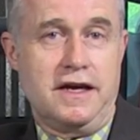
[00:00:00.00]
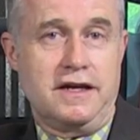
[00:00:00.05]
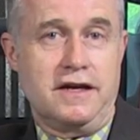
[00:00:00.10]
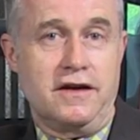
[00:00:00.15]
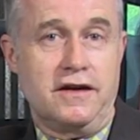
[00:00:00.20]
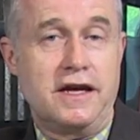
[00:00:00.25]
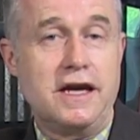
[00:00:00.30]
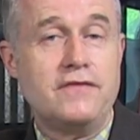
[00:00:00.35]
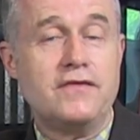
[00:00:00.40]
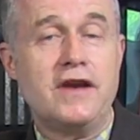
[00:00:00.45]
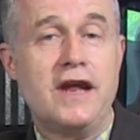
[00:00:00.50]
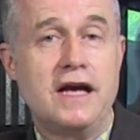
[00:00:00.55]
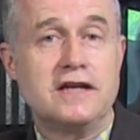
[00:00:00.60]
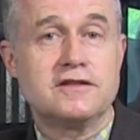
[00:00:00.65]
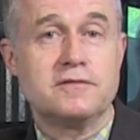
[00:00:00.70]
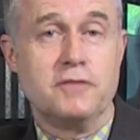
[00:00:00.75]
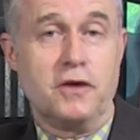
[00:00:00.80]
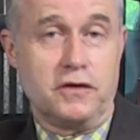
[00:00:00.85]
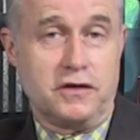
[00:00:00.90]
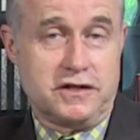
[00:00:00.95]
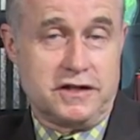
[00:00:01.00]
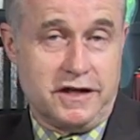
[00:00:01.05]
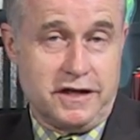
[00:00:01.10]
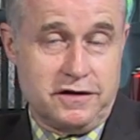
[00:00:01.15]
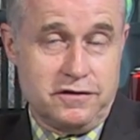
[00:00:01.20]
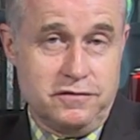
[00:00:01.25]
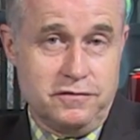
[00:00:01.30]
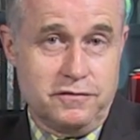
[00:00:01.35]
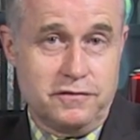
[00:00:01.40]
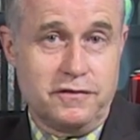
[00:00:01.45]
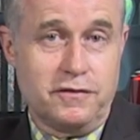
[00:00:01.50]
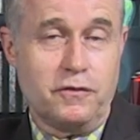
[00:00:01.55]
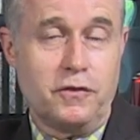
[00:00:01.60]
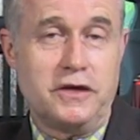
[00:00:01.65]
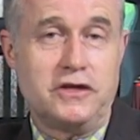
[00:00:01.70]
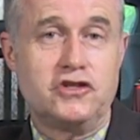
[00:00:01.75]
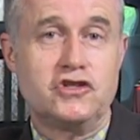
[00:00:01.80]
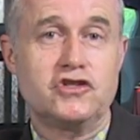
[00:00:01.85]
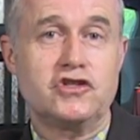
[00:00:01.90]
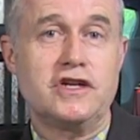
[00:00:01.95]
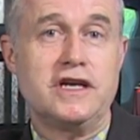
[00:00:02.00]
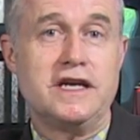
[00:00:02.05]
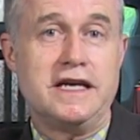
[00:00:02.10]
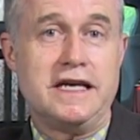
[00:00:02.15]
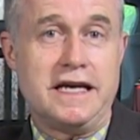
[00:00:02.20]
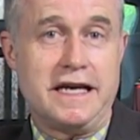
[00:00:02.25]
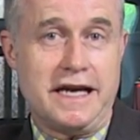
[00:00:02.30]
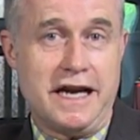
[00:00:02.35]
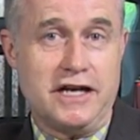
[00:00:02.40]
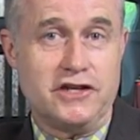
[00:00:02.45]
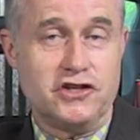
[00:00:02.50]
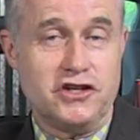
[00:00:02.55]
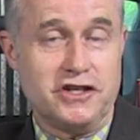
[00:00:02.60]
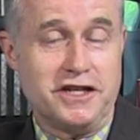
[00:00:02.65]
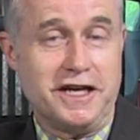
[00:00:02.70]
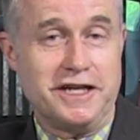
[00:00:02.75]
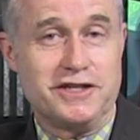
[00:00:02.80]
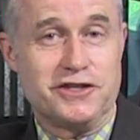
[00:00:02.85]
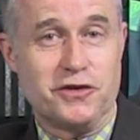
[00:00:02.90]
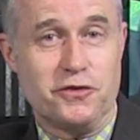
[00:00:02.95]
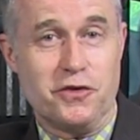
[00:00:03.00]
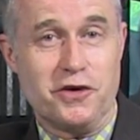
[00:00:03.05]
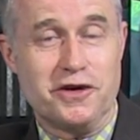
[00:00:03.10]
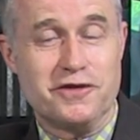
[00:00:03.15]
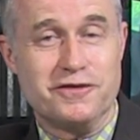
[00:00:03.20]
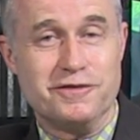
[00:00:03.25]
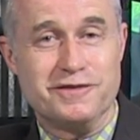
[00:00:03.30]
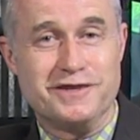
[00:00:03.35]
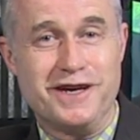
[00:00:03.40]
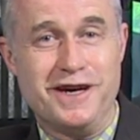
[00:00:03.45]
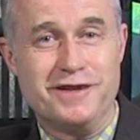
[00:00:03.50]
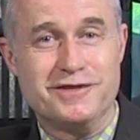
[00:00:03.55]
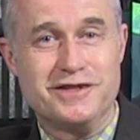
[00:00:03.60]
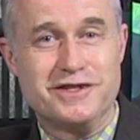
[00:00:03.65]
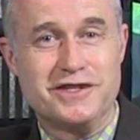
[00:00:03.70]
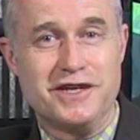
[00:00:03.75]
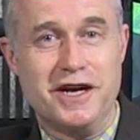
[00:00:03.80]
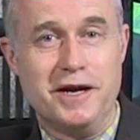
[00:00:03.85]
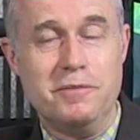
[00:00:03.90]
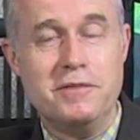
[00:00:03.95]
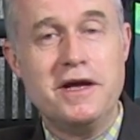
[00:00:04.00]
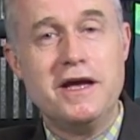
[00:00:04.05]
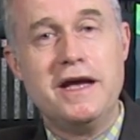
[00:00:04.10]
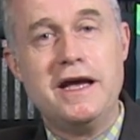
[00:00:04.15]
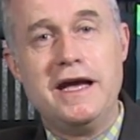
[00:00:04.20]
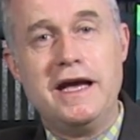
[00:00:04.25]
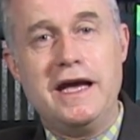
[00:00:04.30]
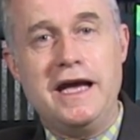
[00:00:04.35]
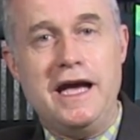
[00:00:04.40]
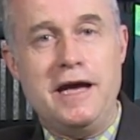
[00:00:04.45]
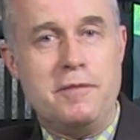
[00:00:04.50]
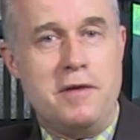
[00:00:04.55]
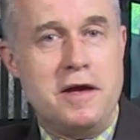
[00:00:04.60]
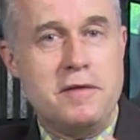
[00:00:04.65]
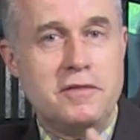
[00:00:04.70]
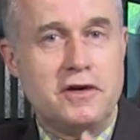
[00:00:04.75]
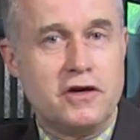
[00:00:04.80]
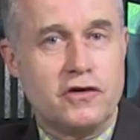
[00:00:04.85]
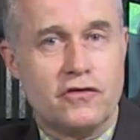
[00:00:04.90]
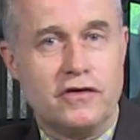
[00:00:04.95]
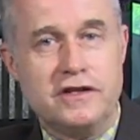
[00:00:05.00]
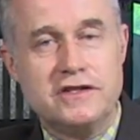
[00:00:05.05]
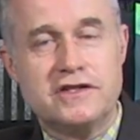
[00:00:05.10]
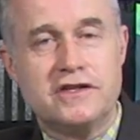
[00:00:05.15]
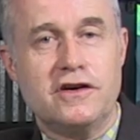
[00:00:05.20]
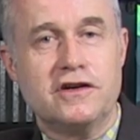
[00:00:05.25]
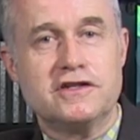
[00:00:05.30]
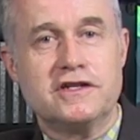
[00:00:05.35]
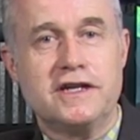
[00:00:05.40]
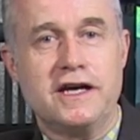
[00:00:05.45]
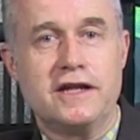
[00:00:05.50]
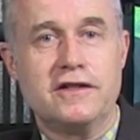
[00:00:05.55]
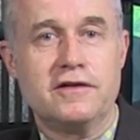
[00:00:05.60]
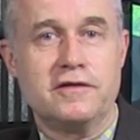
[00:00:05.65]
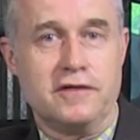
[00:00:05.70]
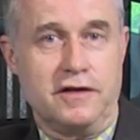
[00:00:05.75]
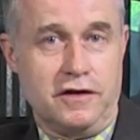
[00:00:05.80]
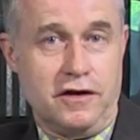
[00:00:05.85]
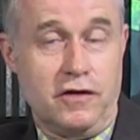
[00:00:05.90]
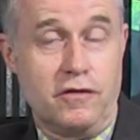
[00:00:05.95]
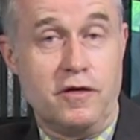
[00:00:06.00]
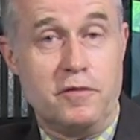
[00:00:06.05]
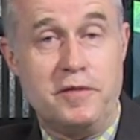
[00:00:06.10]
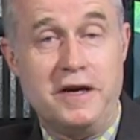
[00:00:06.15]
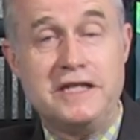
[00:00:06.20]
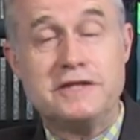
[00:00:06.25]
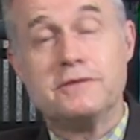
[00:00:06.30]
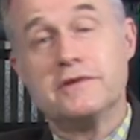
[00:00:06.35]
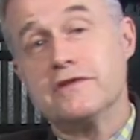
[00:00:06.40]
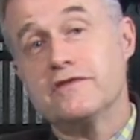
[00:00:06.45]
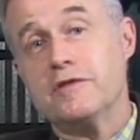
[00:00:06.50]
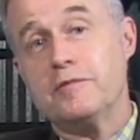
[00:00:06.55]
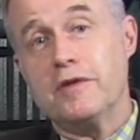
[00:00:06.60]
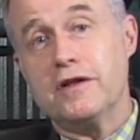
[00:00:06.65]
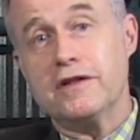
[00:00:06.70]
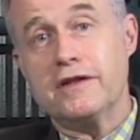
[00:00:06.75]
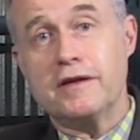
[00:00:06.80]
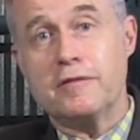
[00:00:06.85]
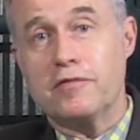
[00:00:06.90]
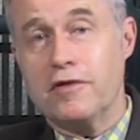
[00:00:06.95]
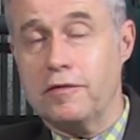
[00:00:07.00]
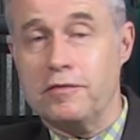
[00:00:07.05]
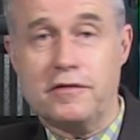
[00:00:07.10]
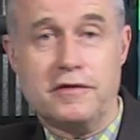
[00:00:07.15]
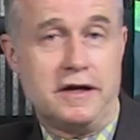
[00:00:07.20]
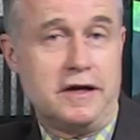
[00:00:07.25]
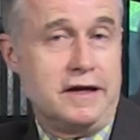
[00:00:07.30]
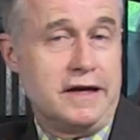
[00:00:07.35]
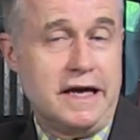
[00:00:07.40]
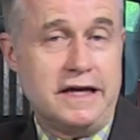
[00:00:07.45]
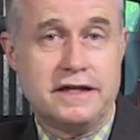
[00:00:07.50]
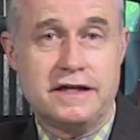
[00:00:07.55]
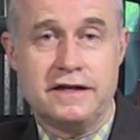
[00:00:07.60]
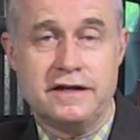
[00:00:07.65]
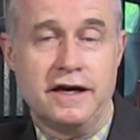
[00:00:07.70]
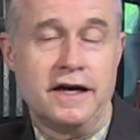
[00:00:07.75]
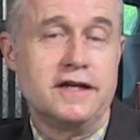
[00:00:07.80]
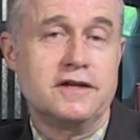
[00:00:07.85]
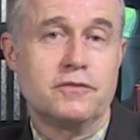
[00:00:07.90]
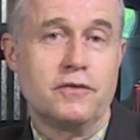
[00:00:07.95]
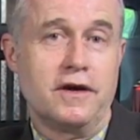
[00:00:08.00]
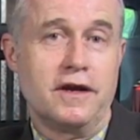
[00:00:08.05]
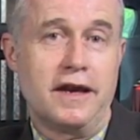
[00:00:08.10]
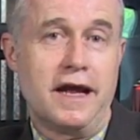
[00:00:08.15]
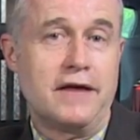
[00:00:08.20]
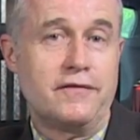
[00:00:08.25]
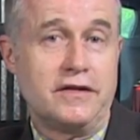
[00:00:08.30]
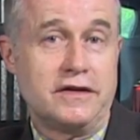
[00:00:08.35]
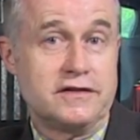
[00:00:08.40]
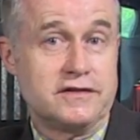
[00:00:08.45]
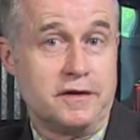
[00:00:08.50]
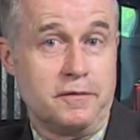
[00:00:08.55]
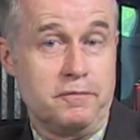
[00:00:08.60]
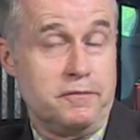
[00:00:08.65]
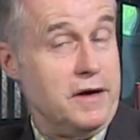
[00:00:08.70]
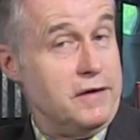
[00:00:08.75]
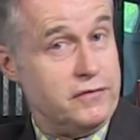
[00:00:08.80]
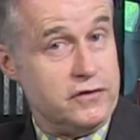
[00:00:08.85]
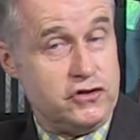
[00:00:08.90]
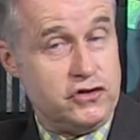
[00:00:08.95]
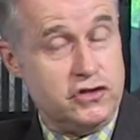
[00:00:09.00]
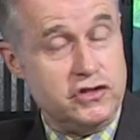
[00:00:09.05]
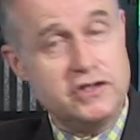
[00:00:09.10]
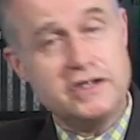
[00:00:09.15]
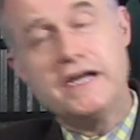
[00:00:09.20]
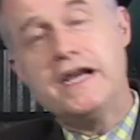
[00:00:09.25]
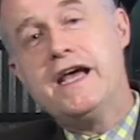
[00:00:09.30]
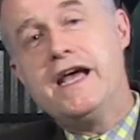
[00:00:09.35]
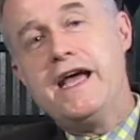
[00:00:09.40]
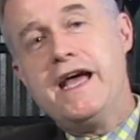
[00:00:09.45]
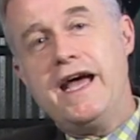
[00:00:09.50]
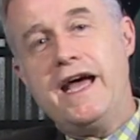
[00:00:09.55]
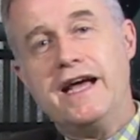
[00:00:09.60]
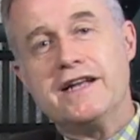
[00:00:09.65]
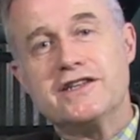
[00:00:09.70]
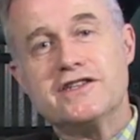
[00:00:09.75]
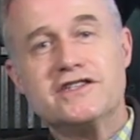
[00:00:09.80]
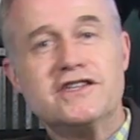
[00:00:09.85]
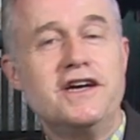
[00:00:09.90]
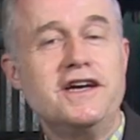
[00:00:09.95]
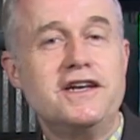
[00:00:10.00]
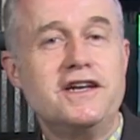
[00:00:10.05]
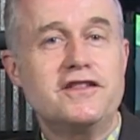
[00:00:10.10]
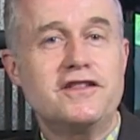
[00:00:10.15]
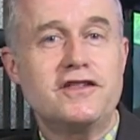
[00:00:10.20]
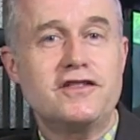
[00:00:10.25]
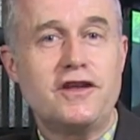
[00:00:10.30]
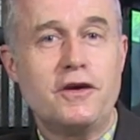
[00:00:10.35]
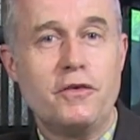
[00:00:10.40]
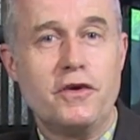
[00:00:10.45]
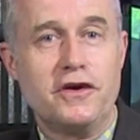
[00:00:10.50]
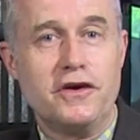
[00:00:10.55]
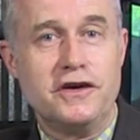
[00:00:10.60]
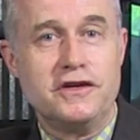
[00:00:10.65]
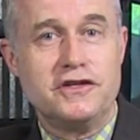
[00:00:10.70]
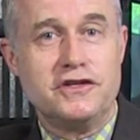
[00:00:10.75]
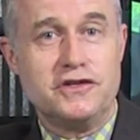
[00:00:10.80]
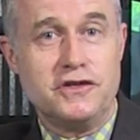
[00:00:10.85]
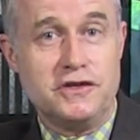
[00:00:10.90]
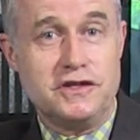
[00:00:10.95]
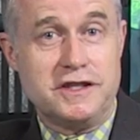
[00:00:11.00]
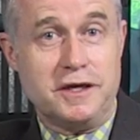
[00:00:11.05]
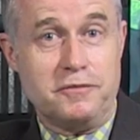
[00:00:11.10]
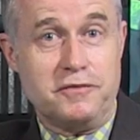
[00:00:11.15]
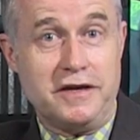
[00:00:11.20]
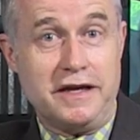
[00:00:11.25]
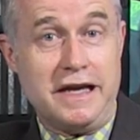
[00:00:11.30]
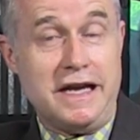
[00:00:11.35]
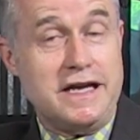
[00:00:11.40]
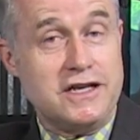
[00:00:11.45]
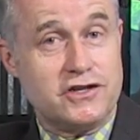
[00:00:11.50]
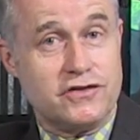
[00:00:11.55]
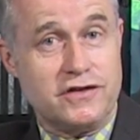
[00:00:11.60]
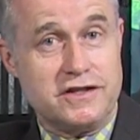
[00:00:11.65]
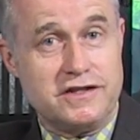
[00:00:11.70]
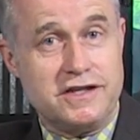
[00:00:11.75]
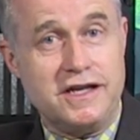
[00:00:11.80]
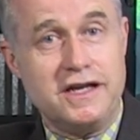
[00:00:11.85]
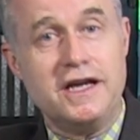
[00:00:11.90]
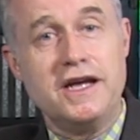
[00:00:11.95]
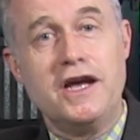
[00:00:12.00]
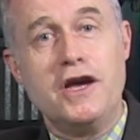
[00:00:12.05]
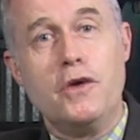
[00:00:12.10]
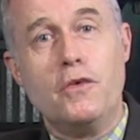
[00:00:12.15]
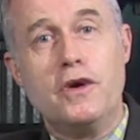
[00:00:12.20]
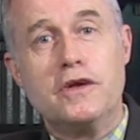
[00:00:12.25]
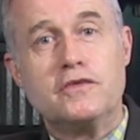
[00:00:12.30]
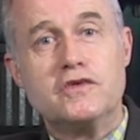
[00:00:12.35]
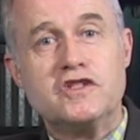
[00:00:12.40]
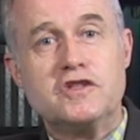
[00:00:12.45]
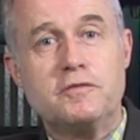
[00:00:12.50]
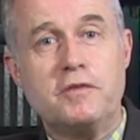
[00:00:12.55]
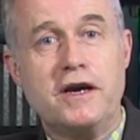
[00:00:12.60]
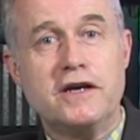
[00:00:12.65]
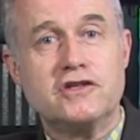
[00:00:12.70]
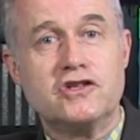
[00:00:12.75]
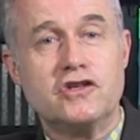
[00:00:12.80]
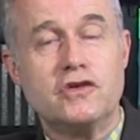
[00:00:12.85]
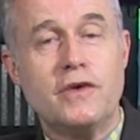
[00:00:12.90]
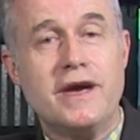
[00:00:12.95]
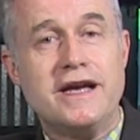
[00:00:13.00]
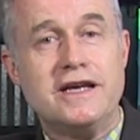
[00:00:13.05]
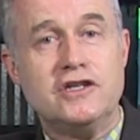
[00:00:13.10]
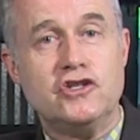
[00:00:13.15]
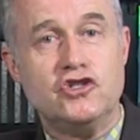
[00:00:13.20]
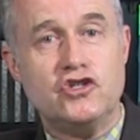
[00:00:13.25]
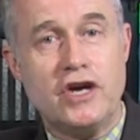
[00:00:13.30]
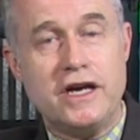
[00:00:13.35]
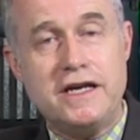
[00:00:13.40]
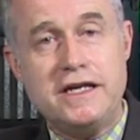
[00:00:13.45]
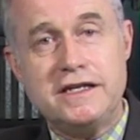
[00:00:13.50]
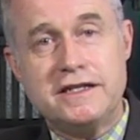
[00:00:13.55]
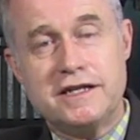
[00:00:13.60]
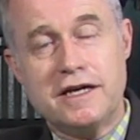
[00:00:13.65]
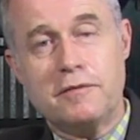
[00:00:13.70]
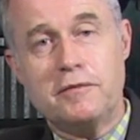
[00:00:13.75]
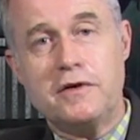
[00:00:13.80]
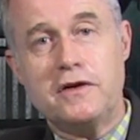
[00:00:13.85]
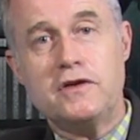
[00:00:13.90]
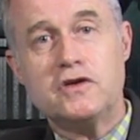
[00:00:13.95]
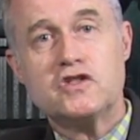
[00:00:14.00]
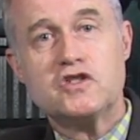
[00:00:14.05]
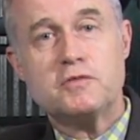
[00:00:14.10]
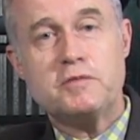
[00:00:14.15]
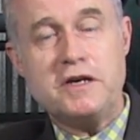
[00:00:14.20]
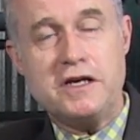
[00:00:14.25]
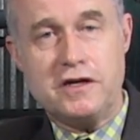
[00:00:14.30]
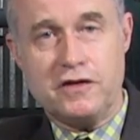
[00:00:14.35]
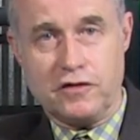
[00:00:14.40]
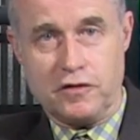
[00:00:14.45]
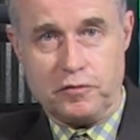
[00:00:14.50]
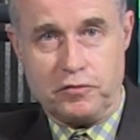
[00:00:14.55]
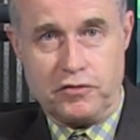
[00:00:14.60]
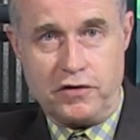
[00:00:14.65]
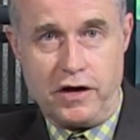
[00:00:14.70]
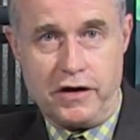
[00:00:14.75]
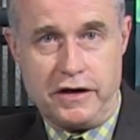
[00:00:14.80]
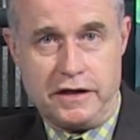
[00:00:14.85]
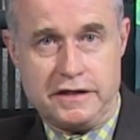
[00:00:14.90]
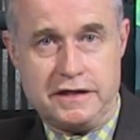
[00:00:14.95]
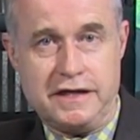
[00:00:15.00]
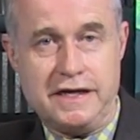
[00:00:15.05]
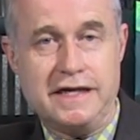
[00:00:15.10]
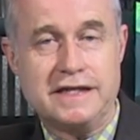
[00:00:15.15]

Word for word: Now Kevin has a motorcycle, which he occasionally takes to work from time to time, and him and Chris got together in the lower basement of the building probably late at night while having some beverages, and decided that they were going to do something interesting with respect to a JW Speaker product.